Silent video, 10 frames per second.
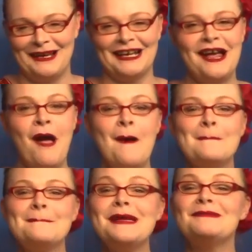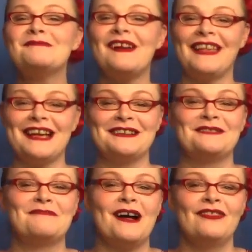but maybe by the end
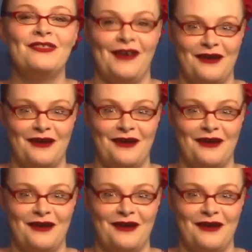of the month,